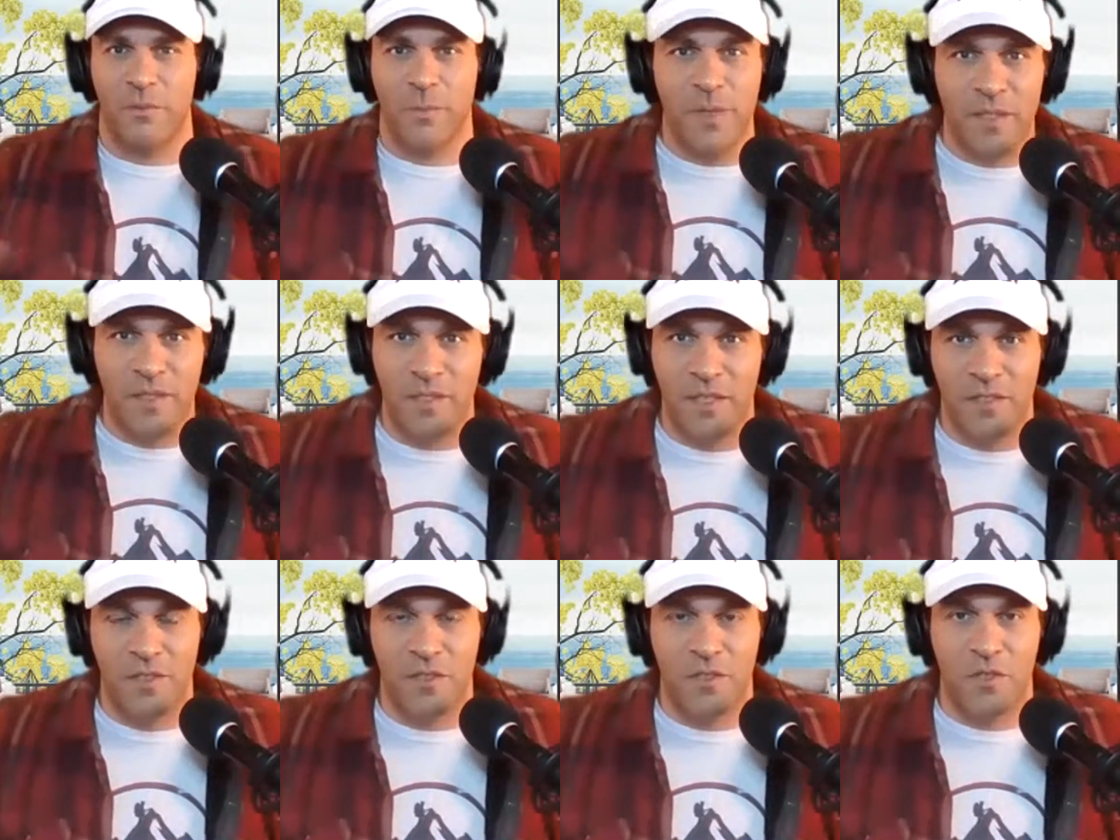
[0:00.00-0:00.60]
Everybody
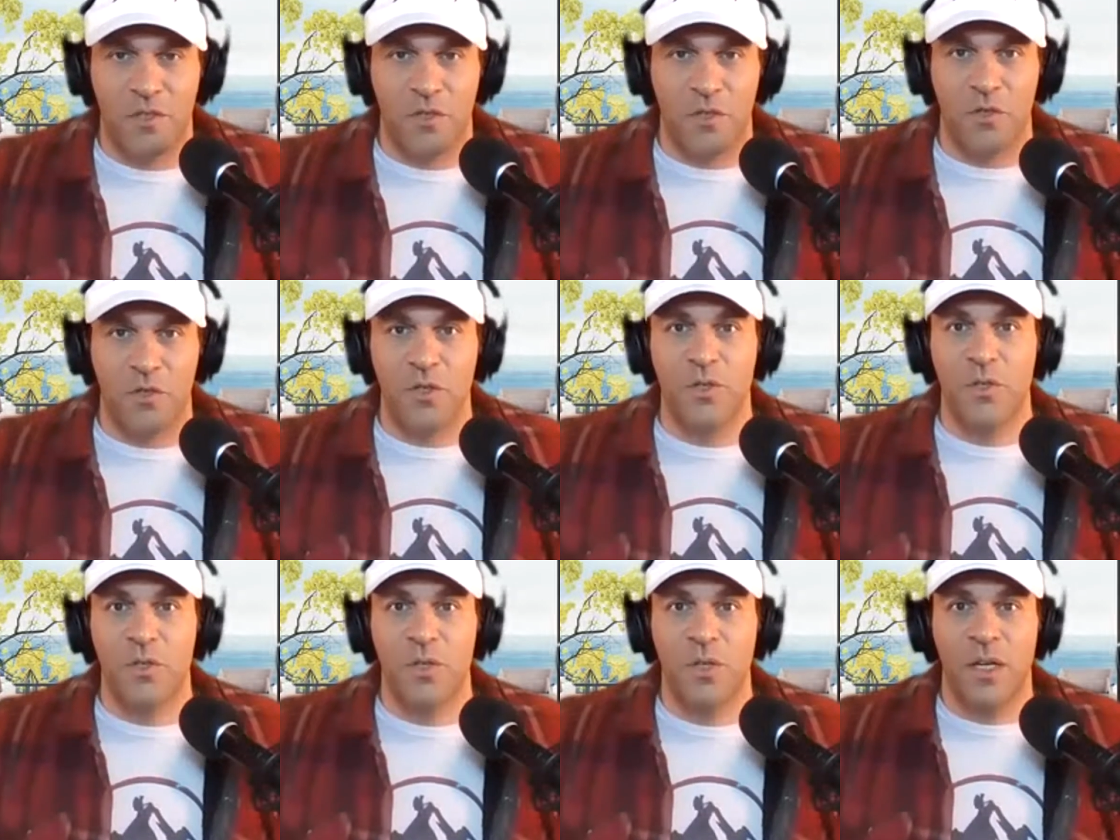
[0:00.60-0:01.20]
says it's
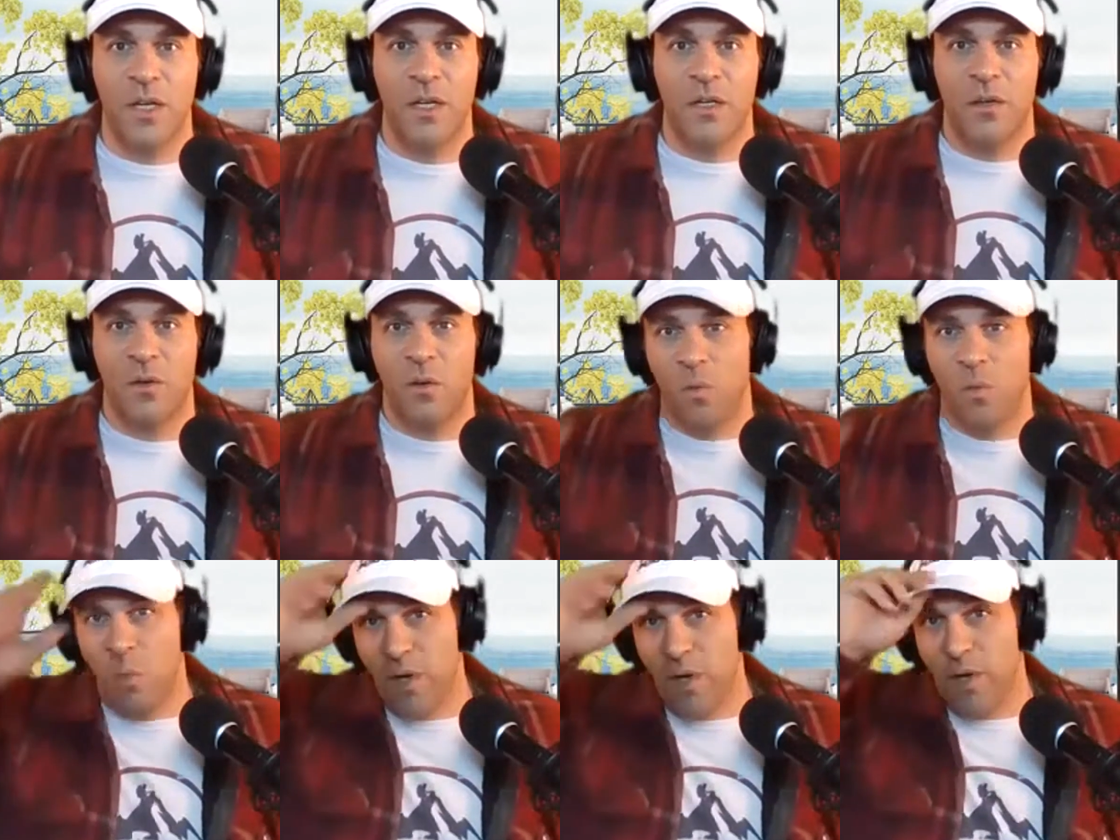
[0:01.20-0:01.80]
true.
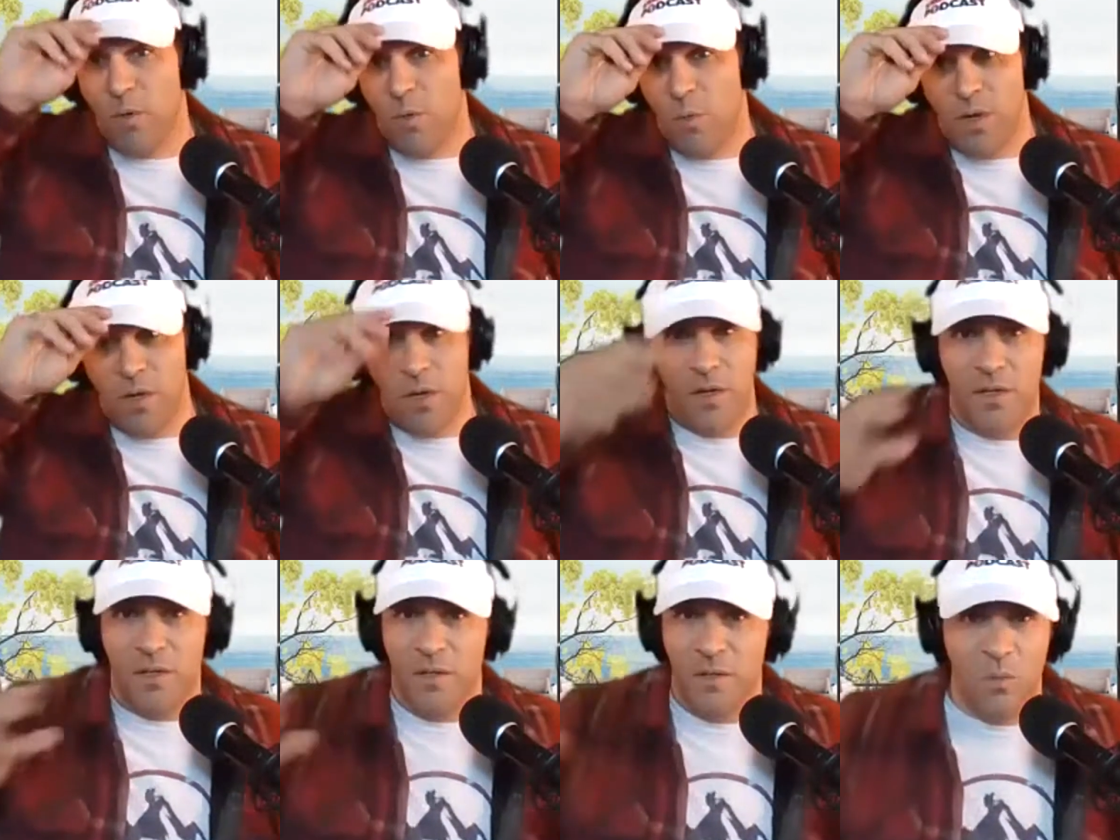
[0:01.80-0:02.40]

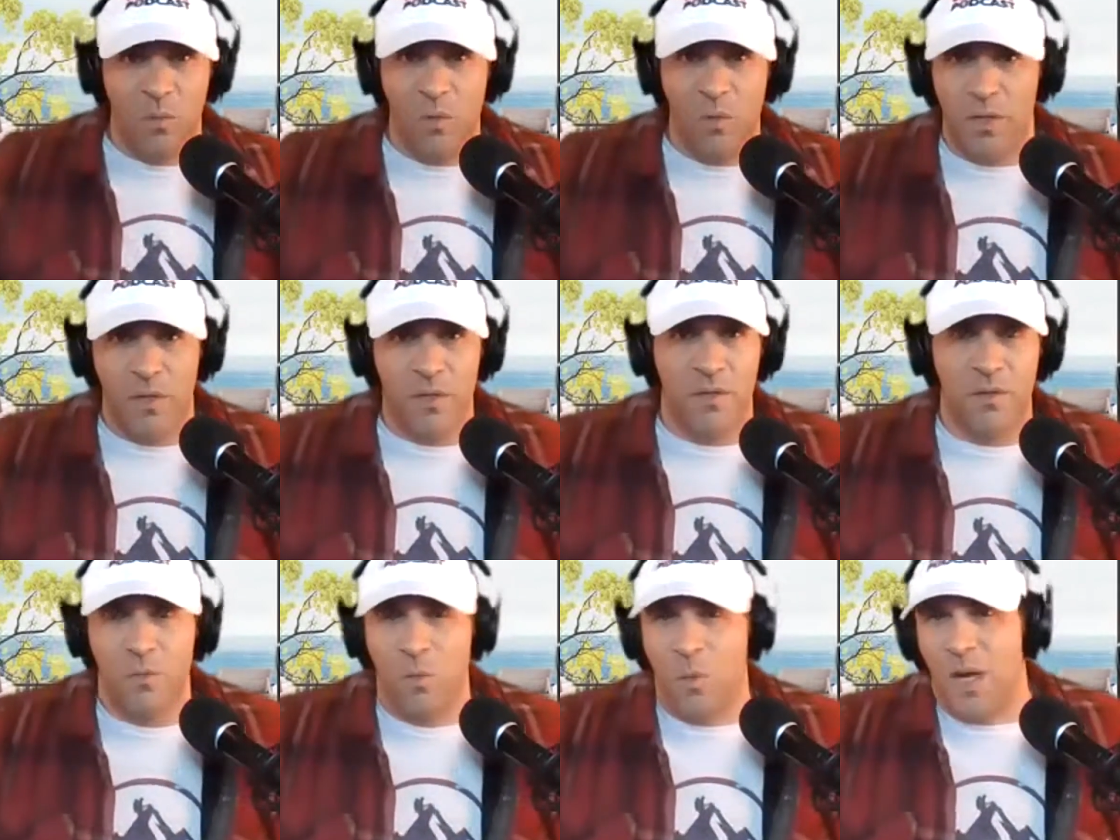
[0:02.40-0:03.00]

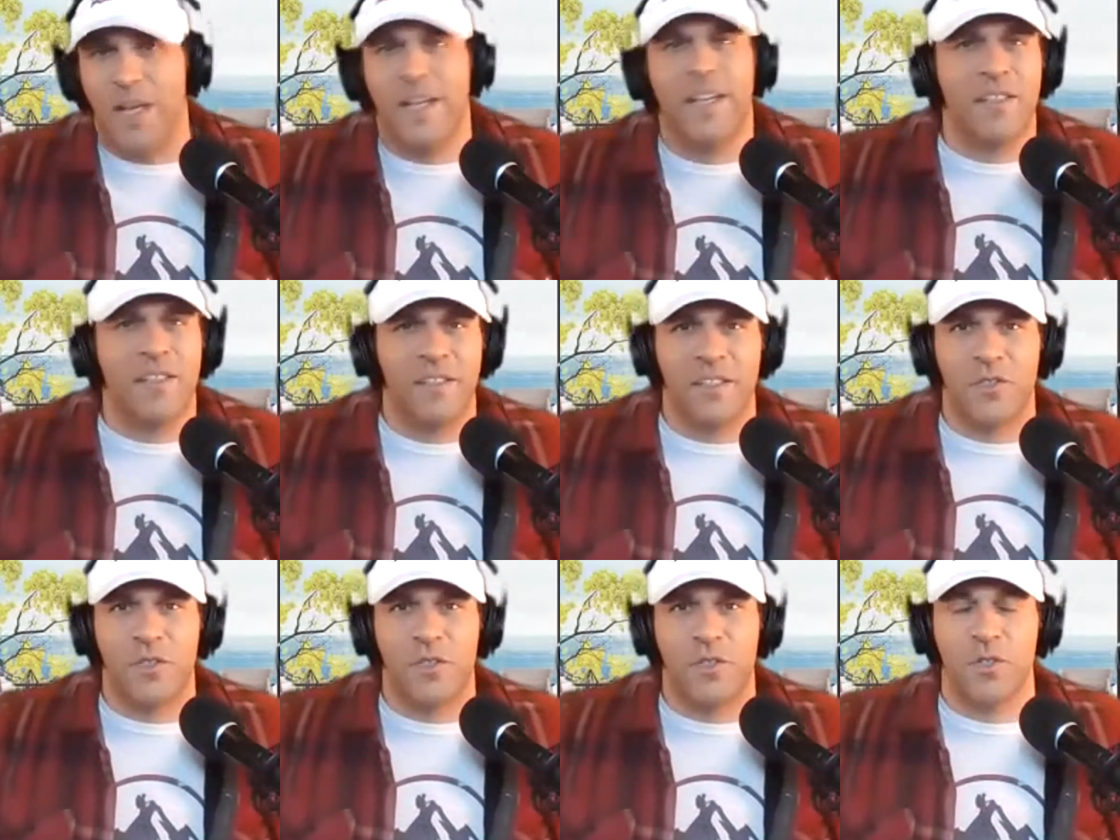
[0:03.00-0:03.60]
Why
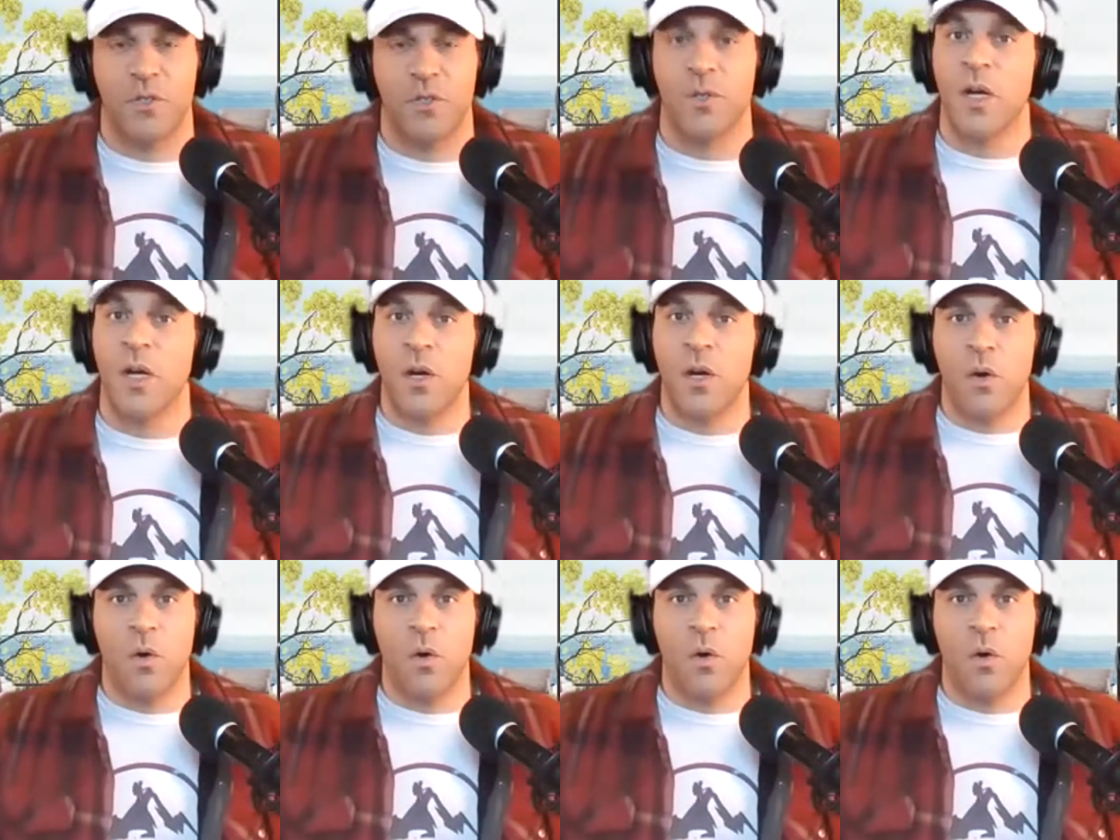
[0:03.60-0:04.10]
isn't it true?